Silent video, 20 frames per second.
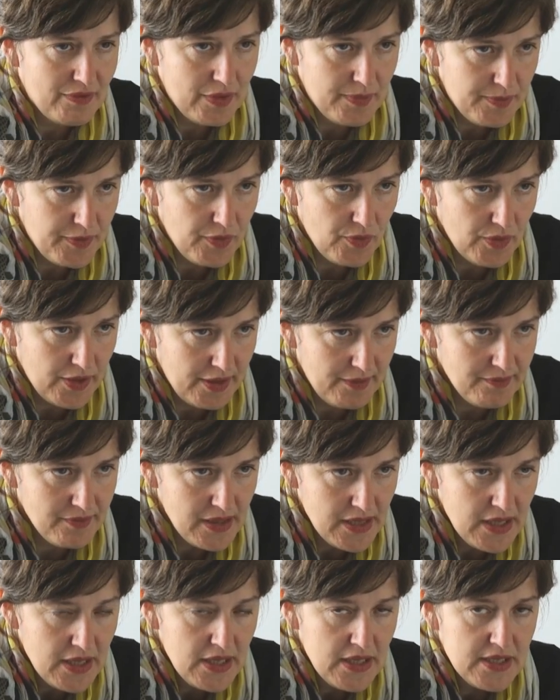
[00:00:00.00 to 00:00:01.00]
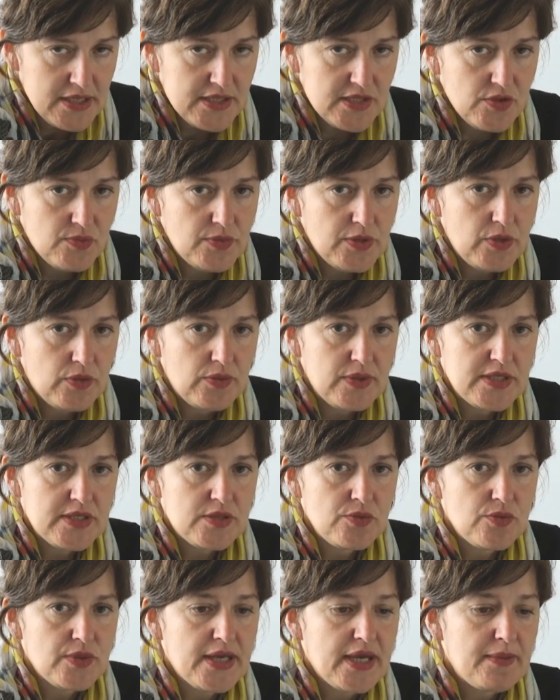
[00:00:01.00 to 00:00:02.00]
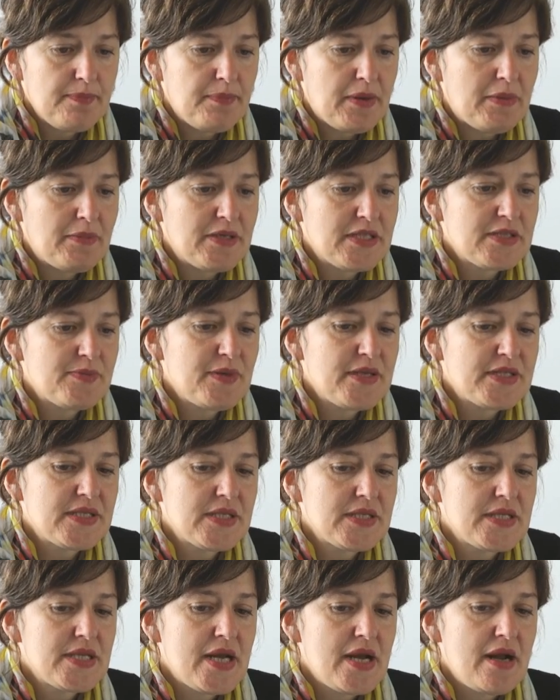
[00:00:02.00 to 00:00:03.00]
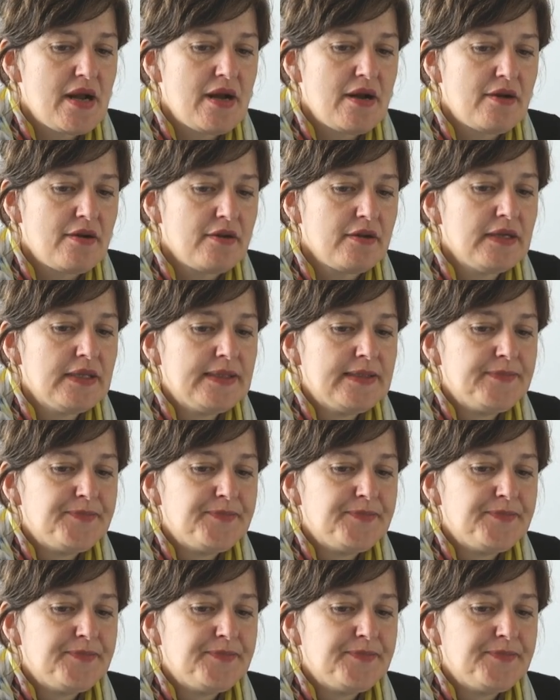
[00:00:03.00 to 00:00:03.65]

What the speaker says: our program. So we always look at public spaces that are